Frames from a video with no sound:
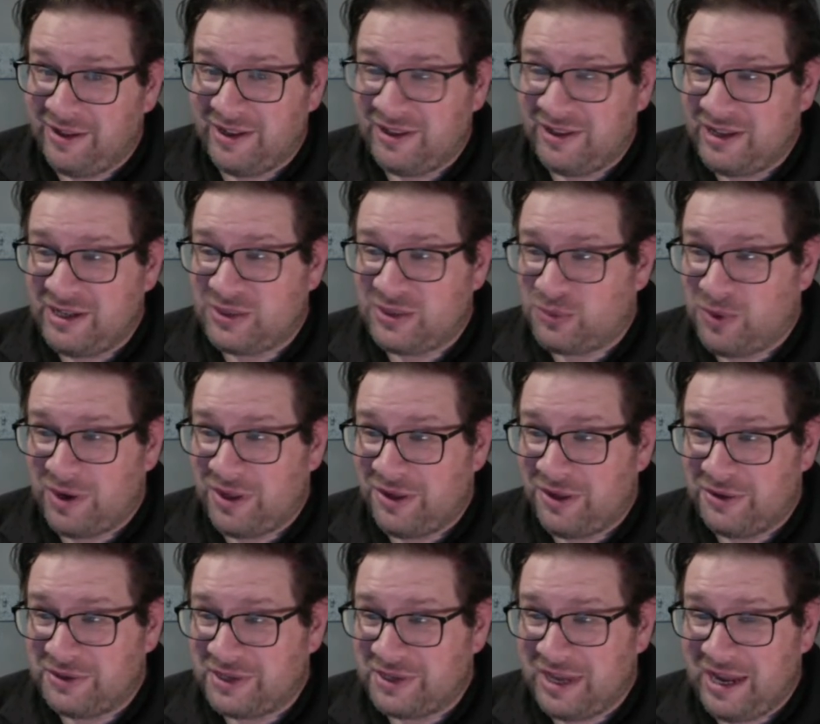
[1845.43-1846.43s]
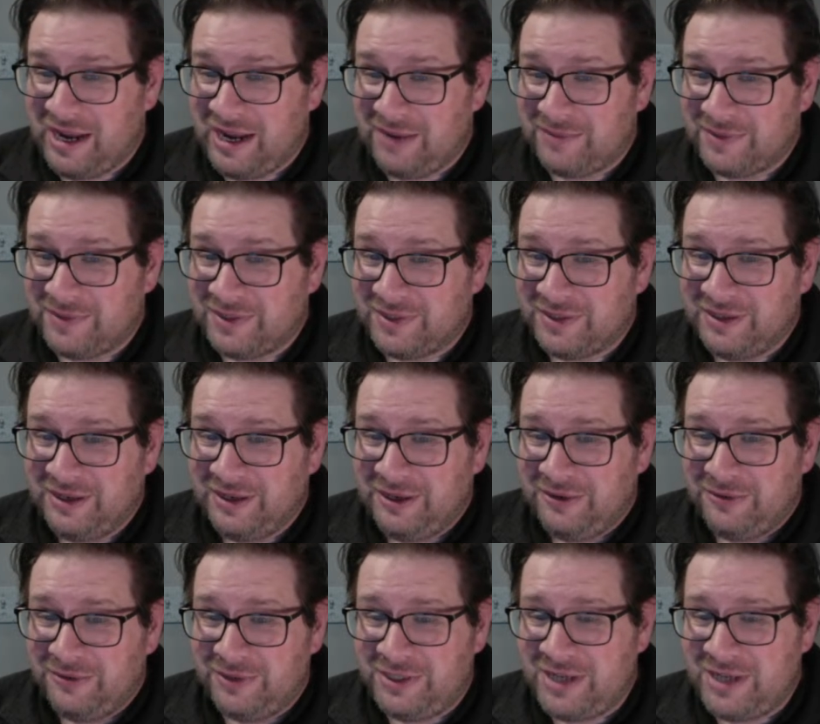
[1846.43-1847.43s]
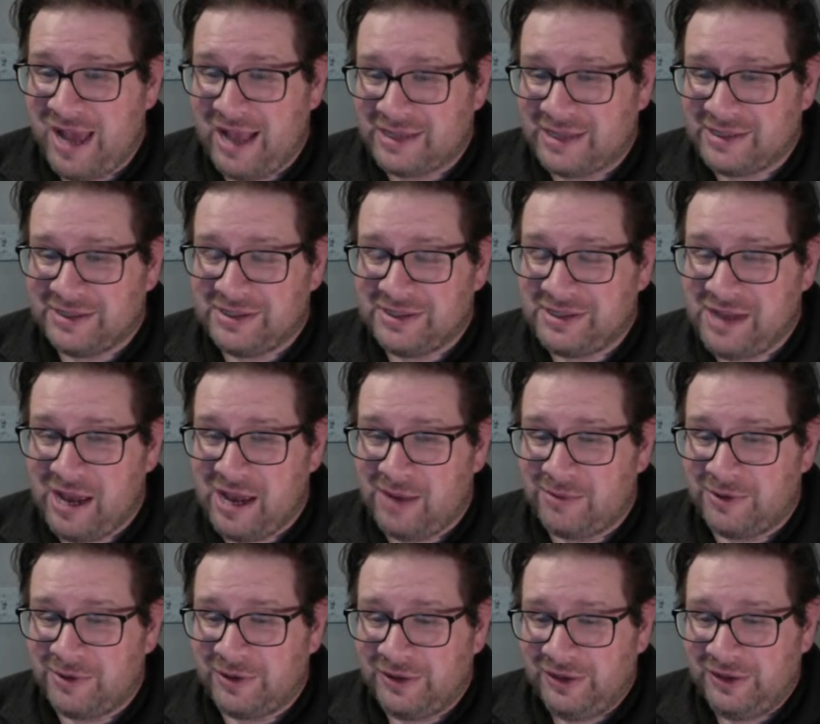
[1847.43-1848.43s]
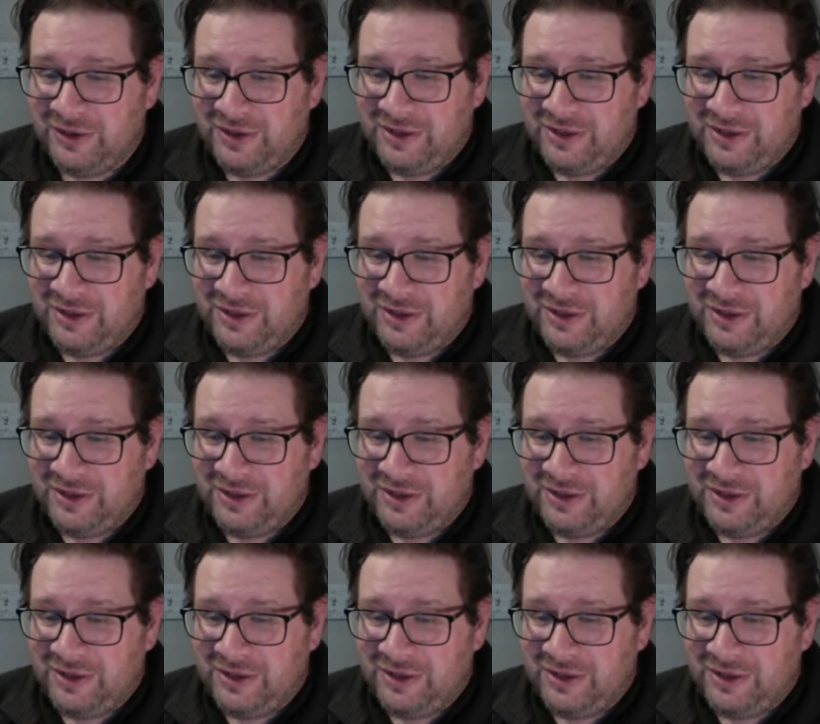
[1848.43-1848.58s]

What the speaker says: at least one of those games with Jackson Stauber.